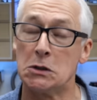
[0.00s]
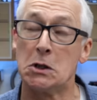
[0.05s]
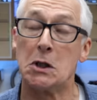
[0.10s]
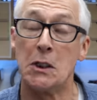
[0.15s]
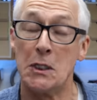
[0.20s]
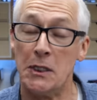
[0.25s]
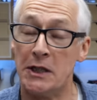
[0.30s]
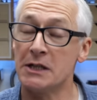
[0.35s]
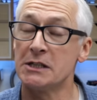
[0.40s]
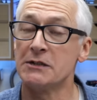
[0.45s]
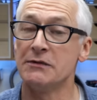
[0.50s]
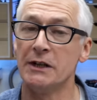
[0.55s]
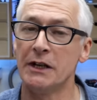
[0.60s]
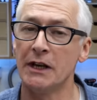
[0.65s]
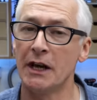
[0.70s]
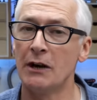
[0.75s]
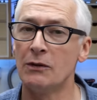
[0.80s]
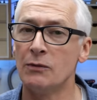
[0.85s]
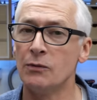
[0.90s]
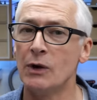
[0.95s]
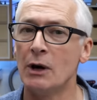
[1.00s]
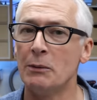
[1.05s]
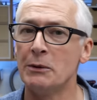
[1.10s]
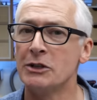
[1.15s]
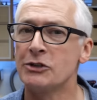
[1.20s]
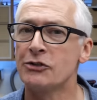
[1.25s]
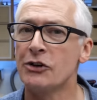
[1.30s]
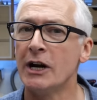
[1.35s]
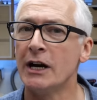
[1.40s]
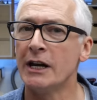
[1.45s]
this video, where we
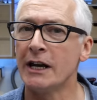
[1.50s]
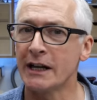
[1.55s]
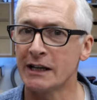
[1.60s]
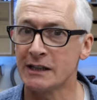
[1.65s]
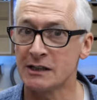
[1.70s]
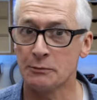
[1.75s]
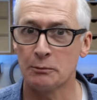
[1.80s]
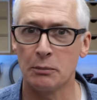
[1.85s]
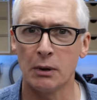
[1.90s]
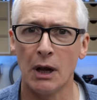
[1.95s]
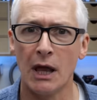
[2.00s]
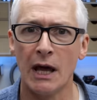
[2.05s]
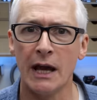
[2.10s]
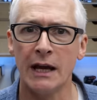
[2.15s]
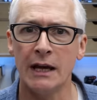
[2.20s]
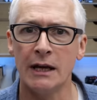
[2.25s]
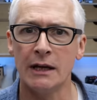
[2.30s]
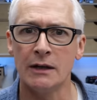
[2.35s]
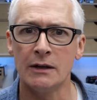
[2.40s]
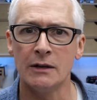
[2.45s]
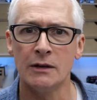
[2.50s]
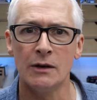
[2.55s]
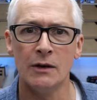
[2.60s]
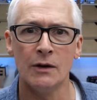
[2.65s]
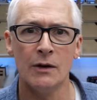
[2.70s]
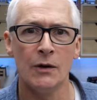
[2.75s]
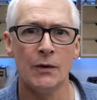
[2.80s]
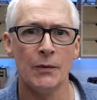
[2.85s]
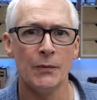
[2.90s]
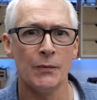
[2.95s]
try and explain
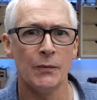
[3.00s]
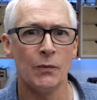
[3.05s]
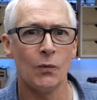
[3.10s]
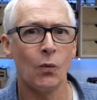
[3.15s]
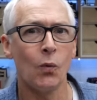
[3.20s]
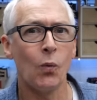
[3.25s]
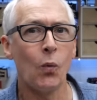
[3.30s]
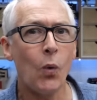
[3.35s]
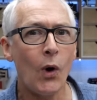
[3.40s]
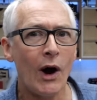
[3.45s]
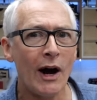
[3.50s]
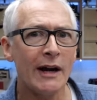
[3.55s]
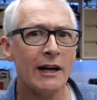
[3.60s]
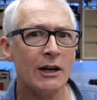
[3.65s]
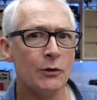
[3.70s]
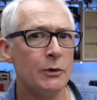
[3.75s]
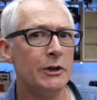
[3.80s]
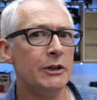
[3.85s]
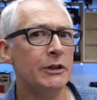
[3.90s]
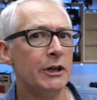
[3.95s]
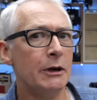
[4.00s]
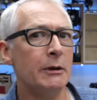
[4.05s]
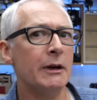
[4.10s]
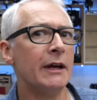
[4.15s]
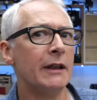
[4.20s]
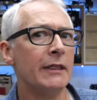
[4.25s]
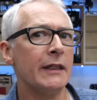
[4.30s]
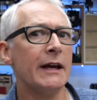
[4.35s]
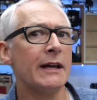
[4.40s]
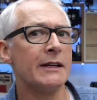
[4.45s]
why we're
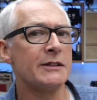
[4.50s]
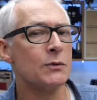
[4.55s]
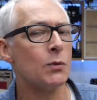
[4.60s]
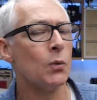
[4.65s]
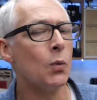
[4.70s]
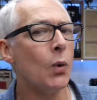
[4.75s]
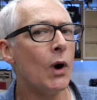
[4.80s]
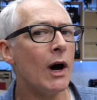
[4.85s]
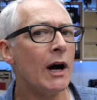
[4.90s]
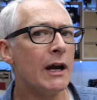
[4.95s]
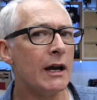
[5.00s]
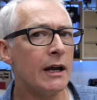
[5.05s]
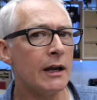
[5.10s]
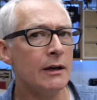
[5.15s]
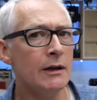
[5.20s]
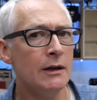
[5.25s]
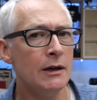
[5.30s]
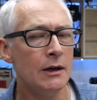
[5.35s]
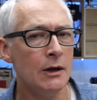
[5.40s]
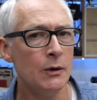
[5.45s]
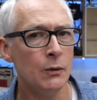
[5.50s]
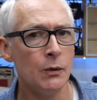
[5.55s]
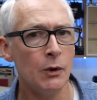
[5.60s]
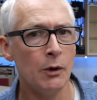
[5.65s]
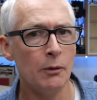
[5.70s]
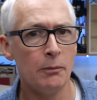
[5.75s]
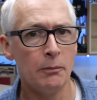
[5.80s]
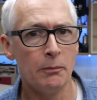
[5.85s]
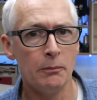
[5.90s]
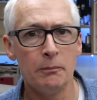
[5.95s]
doing this, why
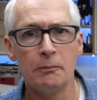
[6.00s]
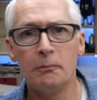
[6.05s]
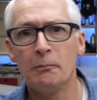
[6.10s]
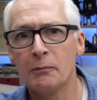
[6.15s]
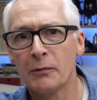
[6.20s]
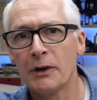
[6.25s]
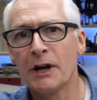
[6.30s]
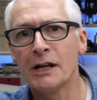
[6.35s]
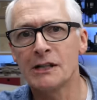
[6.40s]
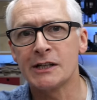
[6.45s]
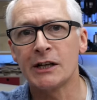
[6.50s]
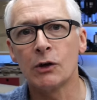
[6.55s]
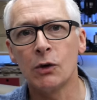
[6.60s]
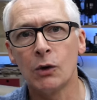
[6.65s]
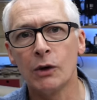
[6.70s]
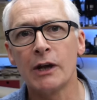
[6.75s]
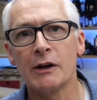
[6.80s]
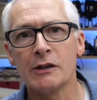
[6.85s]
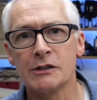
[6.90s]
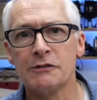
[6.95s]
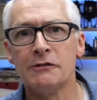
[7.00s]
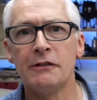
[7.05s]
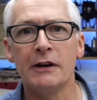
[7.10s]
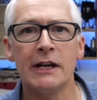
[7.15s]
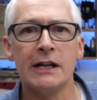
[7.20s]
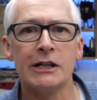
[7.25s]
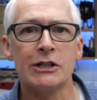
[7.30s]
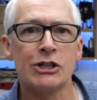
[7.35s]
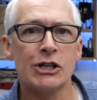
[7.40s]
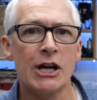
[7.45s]
we're cutting all those
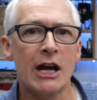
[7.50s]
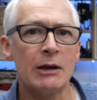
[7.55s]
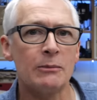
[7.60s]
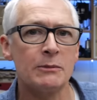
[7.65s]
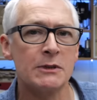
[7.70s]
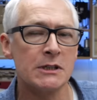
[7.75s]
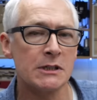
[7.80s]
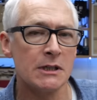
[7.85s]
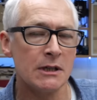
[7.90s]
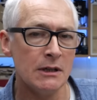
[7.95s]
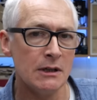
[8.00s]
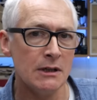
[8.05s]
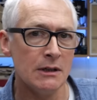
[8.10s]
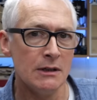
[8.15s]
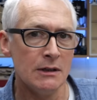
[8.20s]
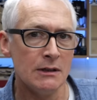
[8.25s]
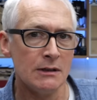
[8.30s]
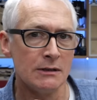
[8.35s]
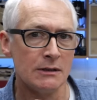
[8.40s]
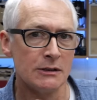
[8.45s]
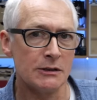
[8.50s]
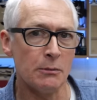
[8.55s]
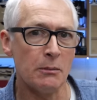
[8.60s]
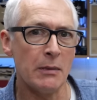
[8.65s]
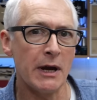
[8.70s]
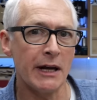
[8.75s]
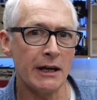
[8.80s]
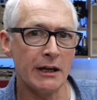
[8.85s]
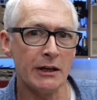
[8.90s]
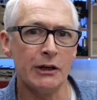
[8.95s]
funny shapes to
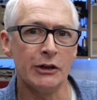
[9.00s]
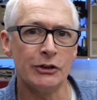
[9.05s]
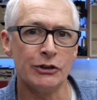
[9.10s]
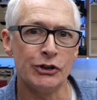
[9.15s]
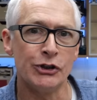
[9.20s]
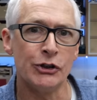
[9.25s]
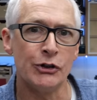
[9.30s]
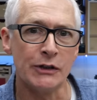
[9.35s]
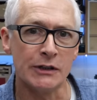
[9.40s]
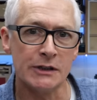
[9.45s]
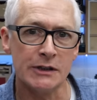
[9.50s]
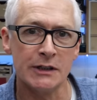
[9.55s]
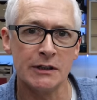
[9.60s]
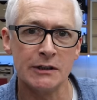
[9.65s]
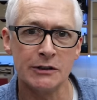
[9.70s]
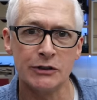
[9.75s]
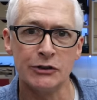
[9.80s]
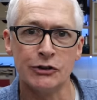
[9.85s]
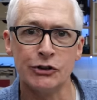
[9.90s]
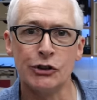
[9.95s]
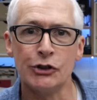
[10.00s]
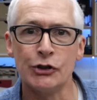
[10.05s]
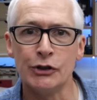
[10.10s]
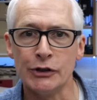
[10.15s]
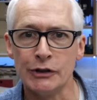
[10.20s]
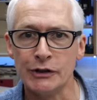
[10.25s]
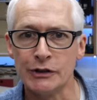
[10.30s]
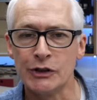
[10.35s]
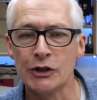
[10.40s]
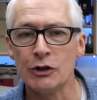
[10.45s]
make a joint, to
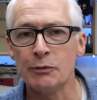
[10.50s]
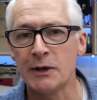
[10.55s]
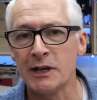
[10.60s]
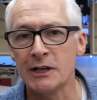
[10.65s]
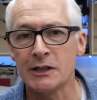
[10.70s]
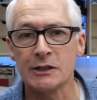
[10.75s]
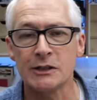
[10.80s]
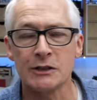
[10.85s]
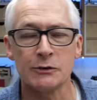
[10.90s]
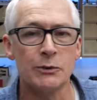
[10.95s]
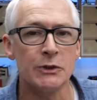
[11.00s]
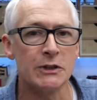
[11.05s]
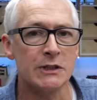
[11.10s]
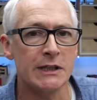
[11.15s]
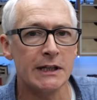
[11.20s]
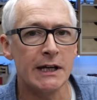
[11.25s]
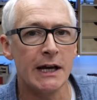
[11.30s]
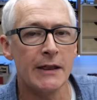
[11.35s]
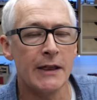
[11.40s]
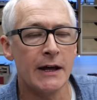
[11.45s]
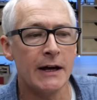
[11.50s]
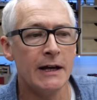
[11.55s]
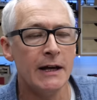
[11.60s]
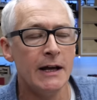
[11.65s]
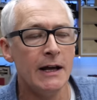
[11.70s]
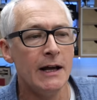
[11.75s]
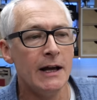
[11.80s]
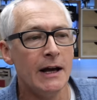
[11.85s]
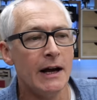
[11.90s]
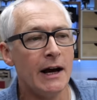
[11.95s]
join two pieces of wood together.
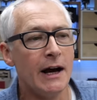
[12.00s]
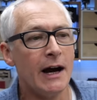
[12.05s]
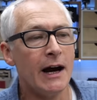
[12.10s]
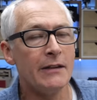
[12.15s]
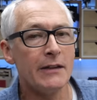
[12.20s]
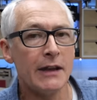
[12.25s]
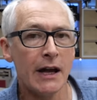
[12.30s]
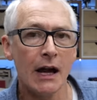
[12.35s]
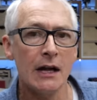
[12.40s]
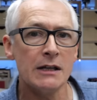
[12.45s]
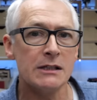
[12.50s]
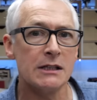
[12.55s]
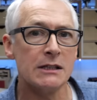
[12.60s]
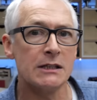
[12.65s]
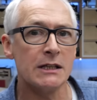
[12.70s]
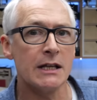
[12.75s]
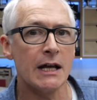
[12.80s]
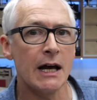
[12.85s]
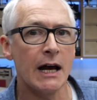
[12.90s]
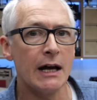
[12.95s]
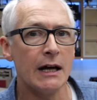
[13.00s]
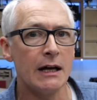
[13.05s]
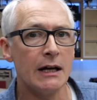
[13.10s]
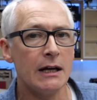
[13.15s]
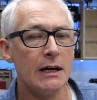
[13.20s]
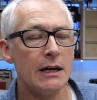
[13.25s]
And the answer to that,